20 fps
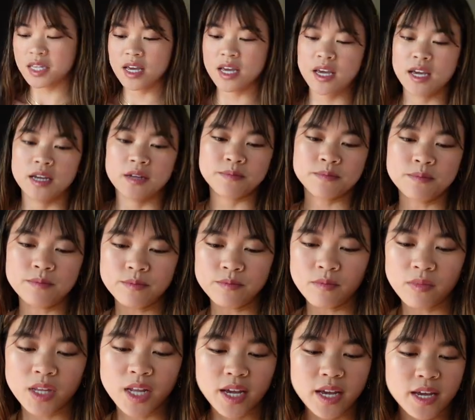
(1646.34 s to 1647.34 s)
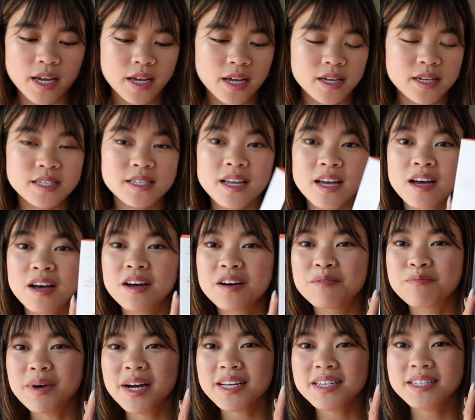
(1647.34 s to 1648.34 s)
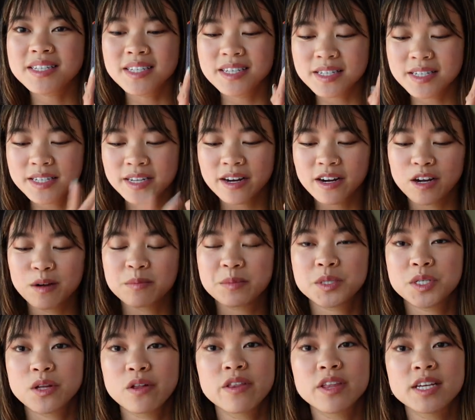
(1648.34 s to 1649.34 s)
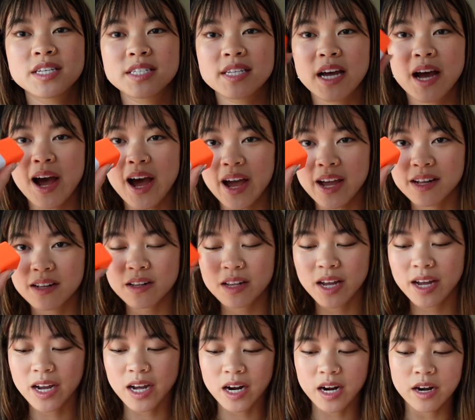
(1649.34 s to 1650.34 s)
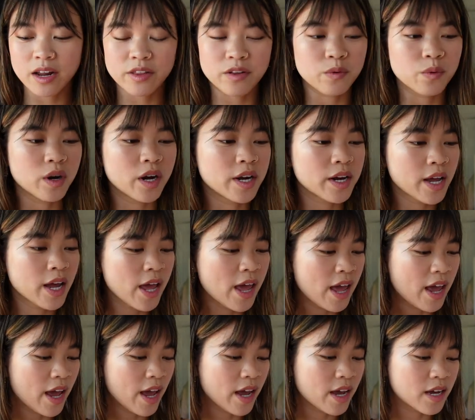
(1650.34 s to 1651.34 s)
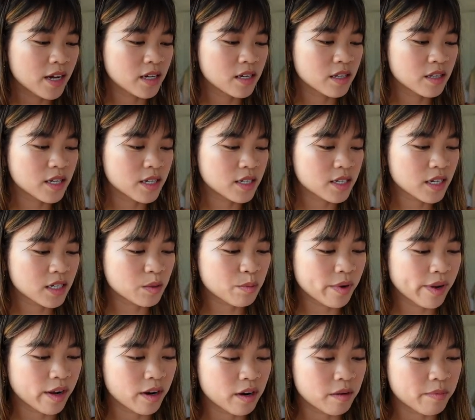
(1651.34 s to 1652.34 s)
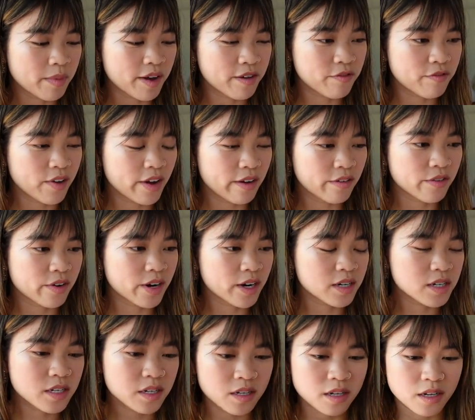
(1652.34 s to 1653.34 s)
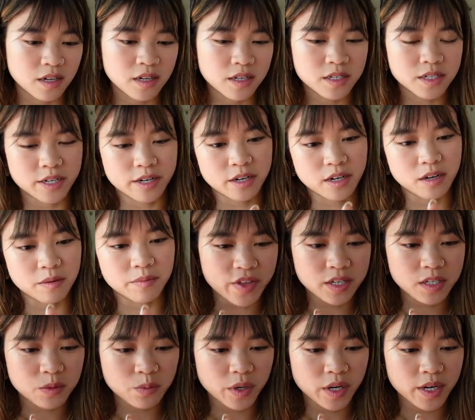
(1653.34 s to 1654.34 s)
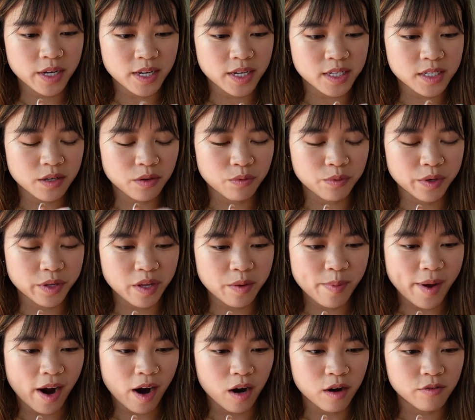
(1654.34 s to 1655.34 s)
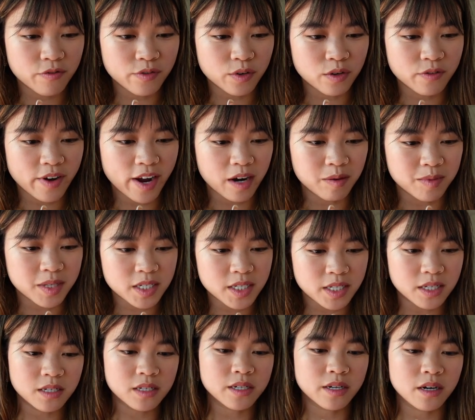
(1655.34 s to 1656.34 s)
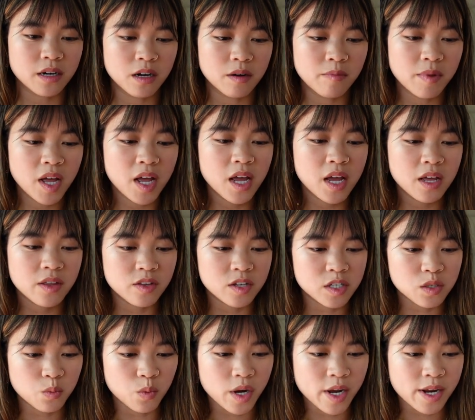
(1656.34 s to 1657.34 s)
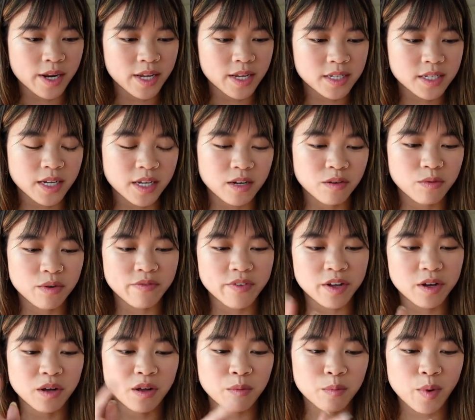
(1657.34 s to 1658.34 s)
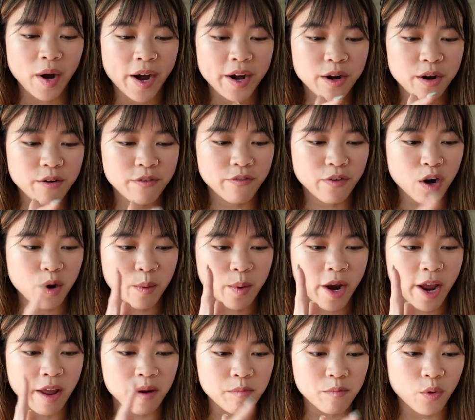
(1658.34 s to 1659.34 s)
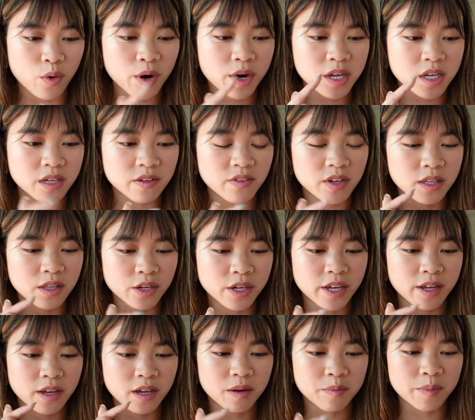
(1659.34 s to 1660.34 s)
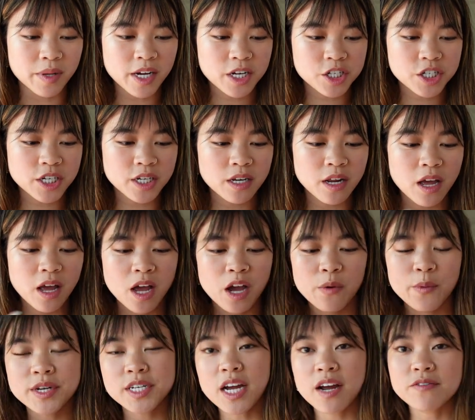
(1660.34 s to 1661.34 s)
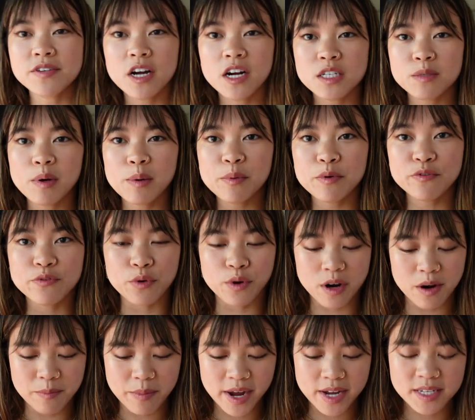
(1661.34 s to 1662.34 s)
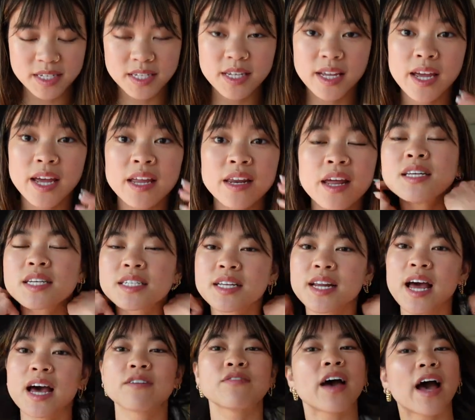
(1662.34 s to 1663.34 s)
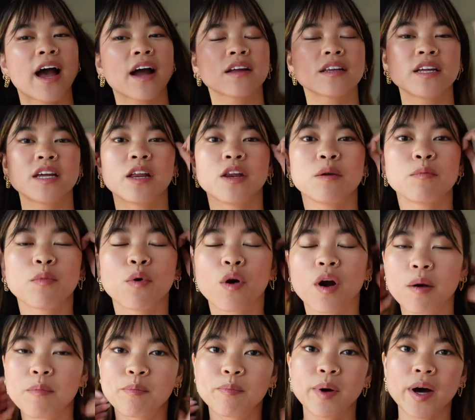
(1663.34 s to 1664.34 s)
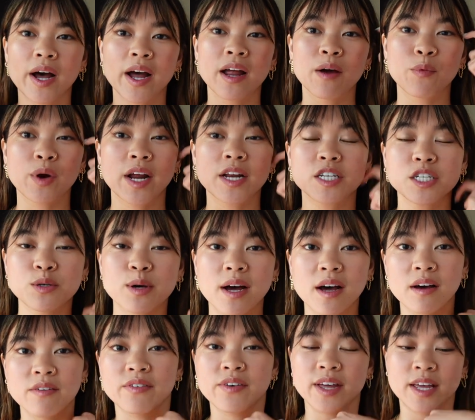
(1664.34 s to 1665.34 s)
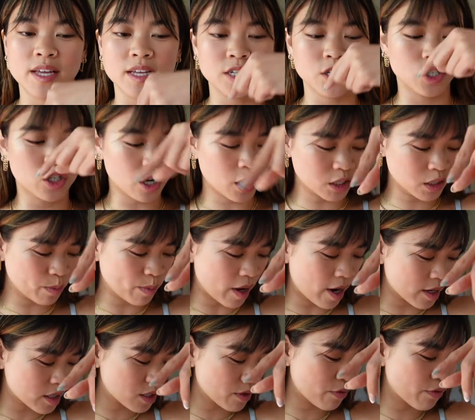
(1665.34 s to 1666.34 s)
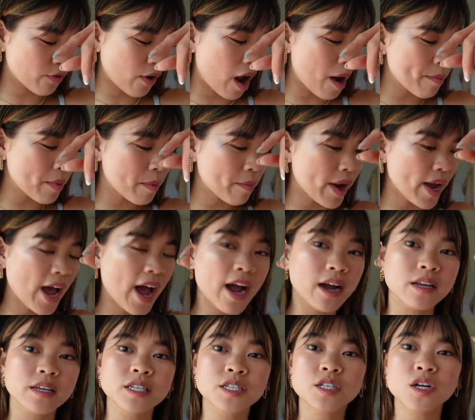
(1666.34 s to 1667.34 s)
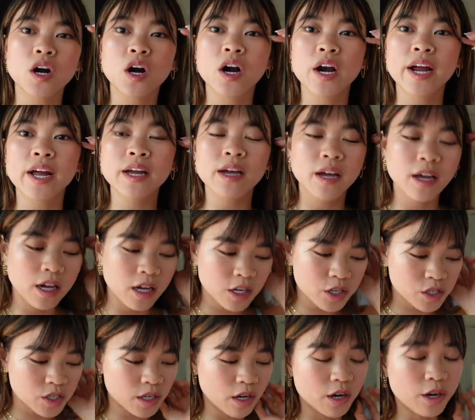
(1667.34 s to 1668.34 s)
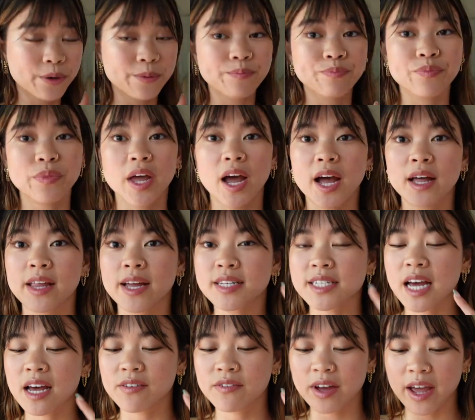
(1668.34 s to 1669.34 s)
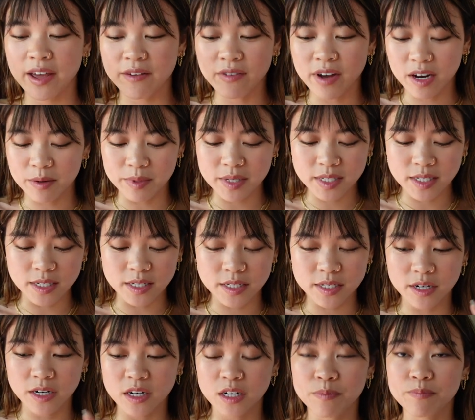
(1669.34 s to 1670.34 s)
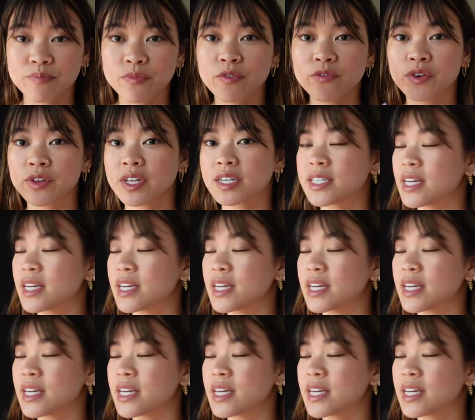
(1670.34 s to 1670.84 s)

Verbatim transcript: thing is my C serum. So this guy, I got another one, and this has been my favorite serum. This one is a really powerful vitamin C serum. This one is going to reveal a brighter, firmer, and more even looking complexion, which I've talked about before. My skin doesn't have acne anymore, but what I do have is dark spots from my acne scarring, so I like to have a vitamin C serum for the